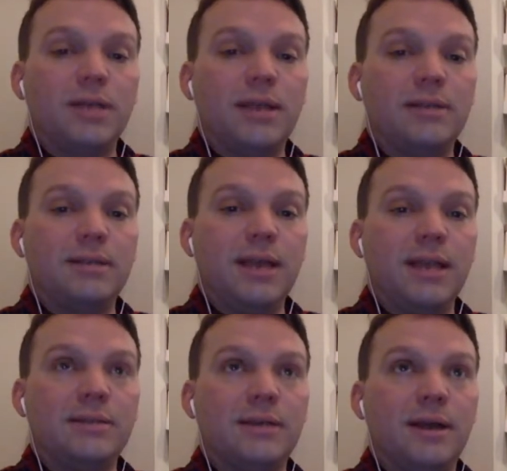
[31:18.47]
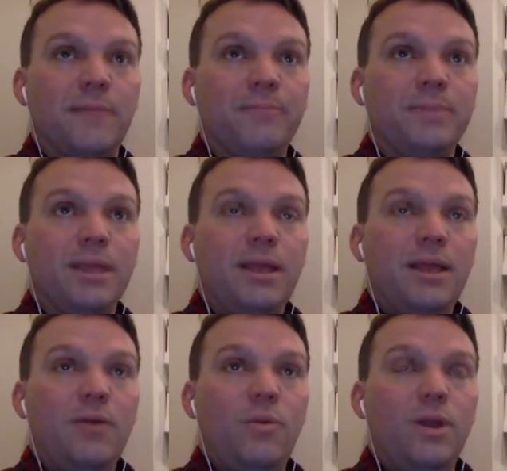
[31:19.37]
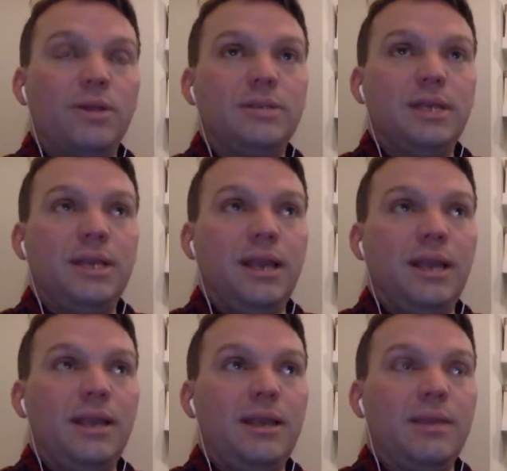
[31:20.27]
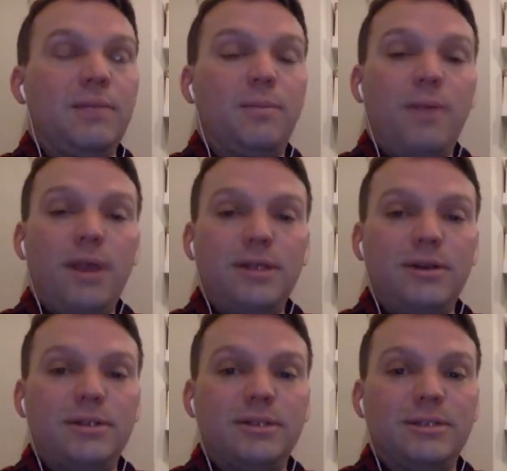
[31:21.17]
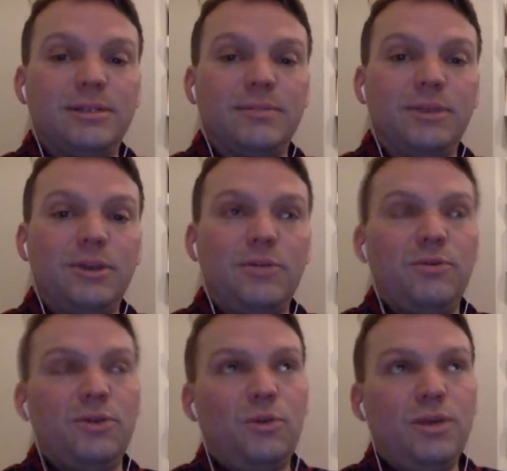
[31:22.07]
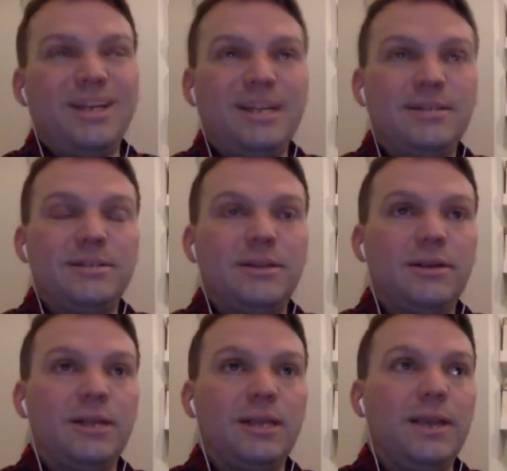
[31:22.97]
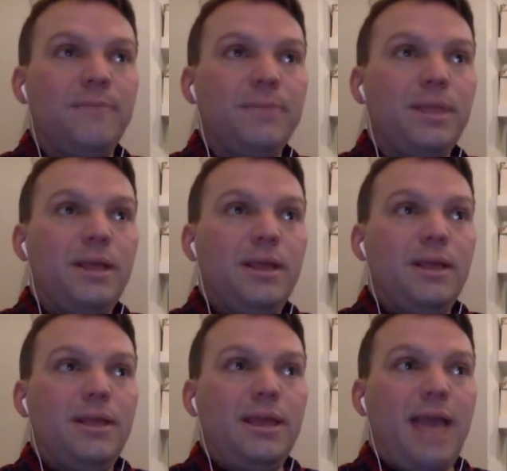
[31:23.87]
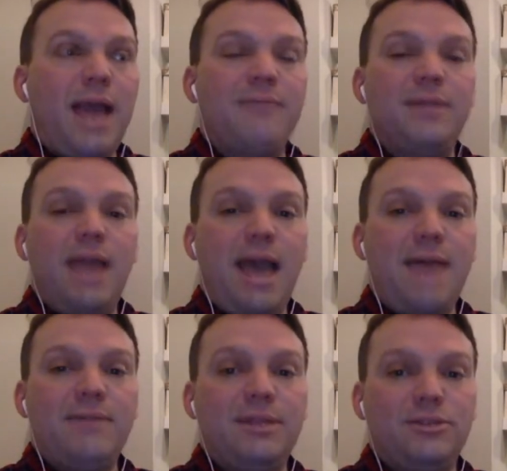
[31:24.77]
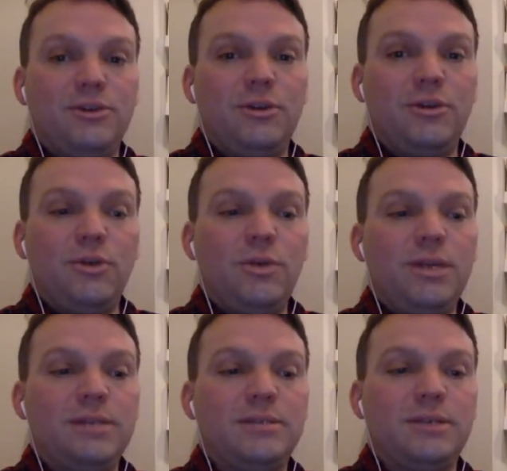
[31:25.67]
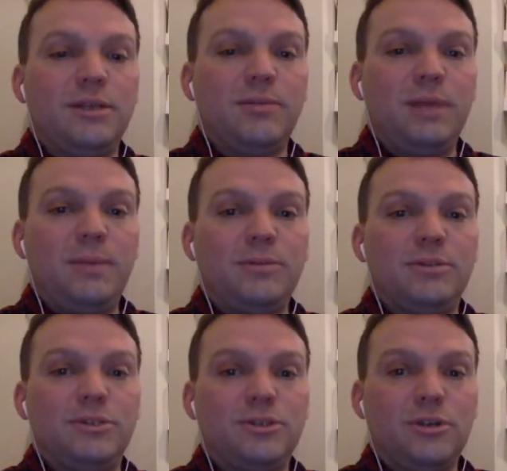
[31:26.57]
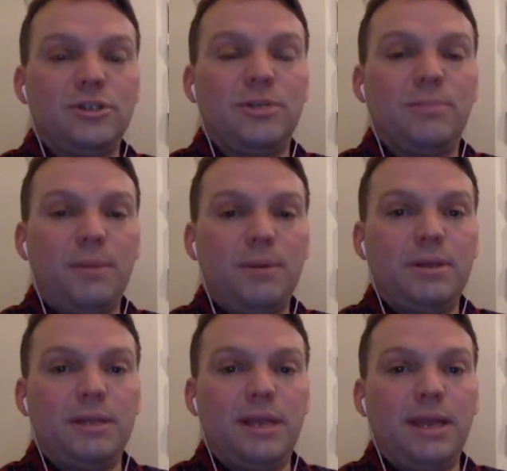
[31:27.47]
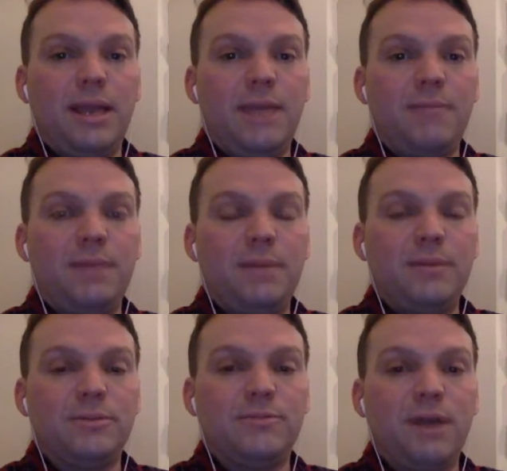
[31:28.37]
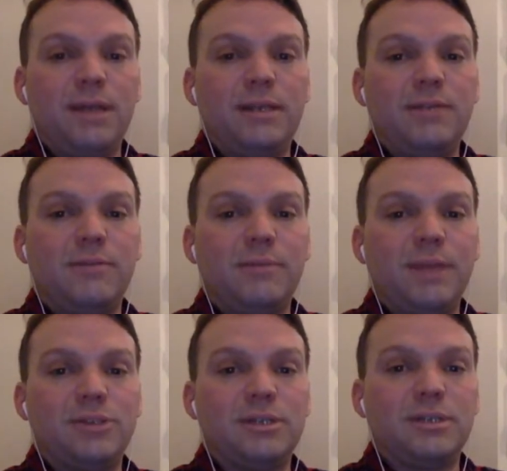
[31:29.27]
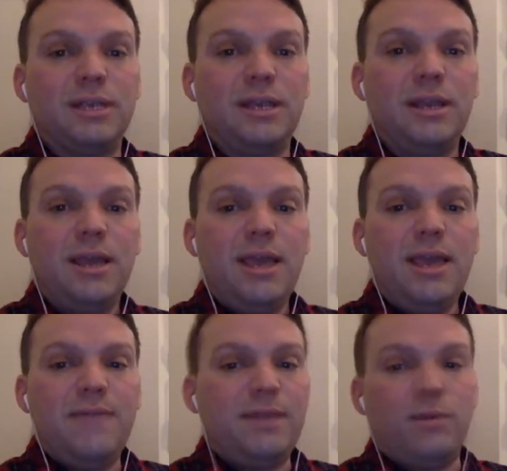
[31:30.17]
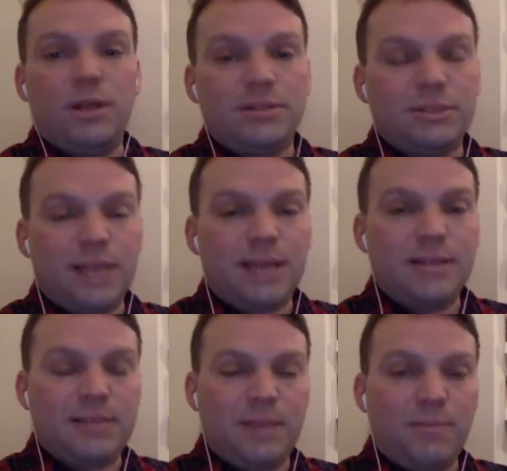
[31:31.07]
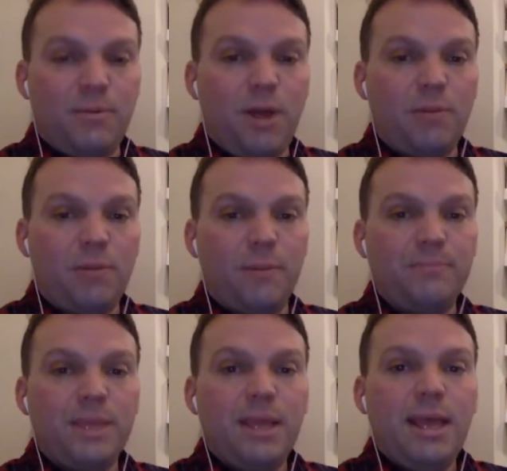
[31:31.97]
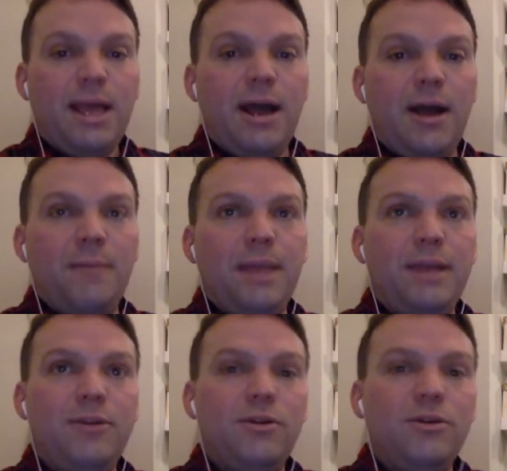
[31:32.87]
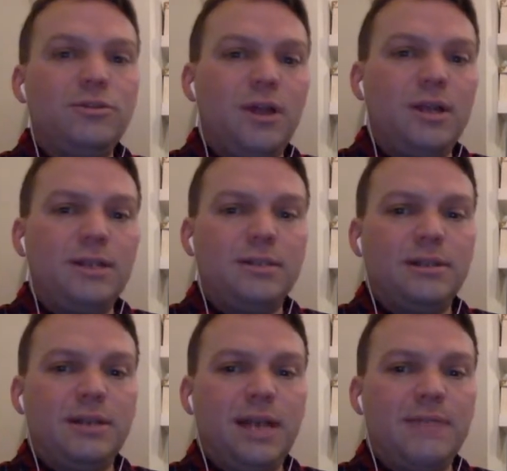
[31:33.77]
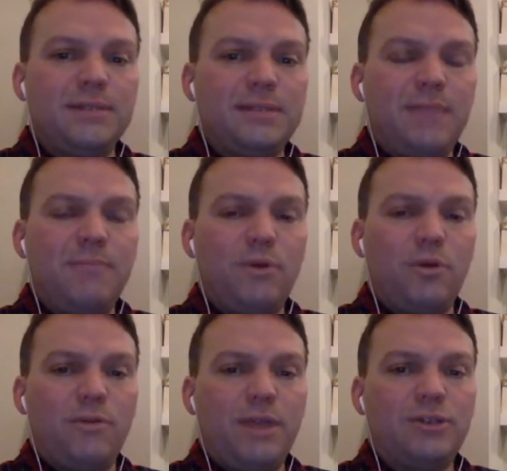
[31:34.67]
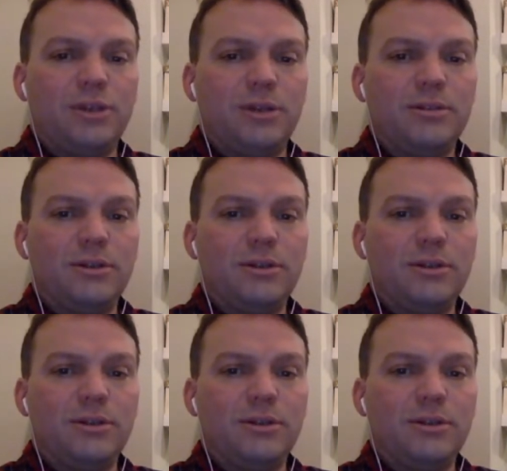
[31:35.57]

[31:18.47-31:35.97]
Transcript: And whereas in a proprietary system, you wouldn't necessarily have an issue queue. You wouldn't necessarily be able to search it publicly and be able to find information to see if anyone else has had the same problem. And you're also not necessarily going to have the same motivation.